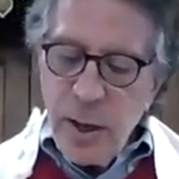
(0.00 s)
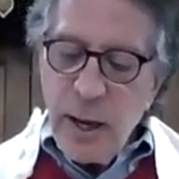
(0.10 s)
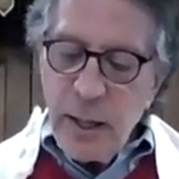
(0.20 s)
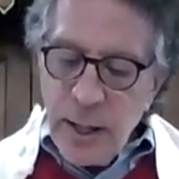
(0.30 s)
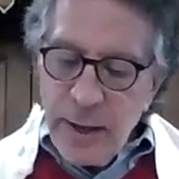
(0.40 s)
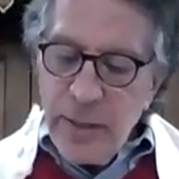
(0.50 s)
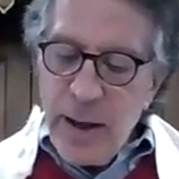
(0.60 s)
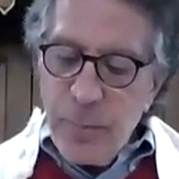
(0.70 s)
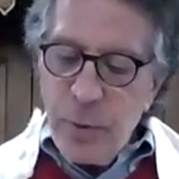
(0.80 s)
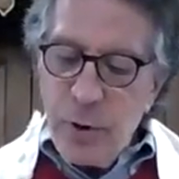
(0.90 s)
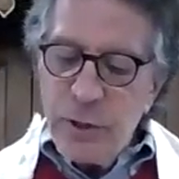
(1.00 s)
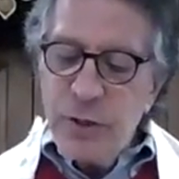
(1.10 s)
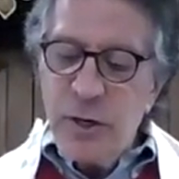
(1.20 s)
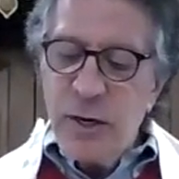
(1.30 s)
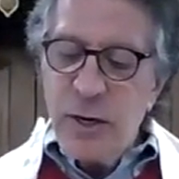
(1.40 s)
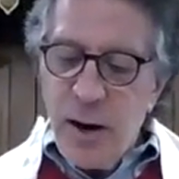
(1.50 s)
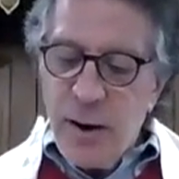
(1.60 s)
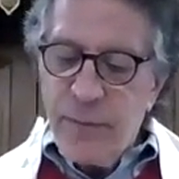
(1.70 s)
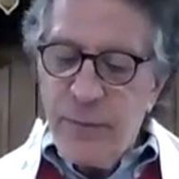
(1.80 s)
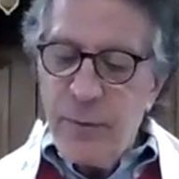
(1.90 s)
and lend that person
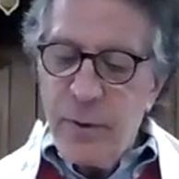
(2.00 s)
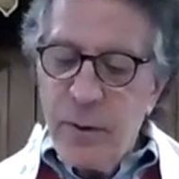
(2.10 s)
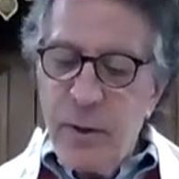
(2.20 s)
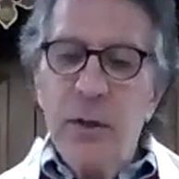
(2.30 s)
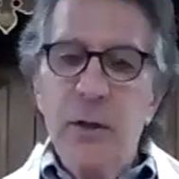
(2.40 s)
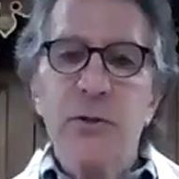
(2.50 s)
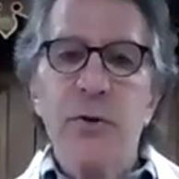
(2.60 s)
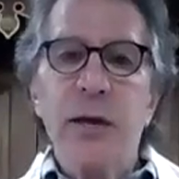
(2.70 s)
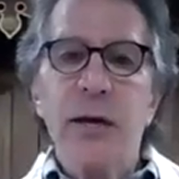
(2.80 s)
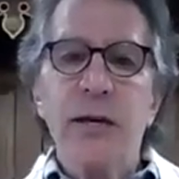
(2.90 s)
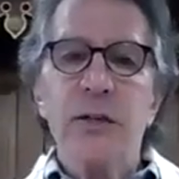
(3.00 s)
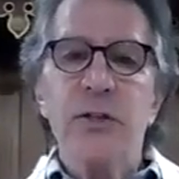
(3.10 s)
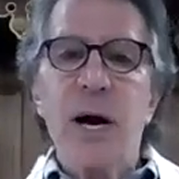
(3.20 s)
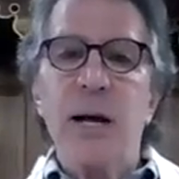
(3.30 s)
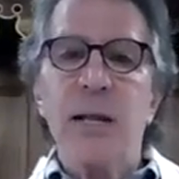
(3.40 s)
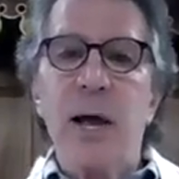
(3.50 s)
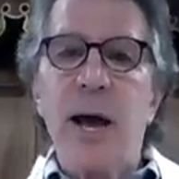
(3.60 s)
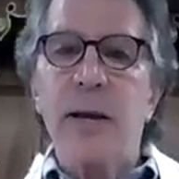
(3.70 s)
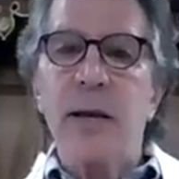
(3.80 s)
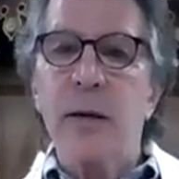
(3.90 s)
enough so that he is not
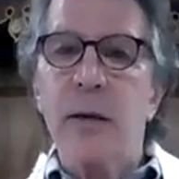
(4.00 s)
lacking.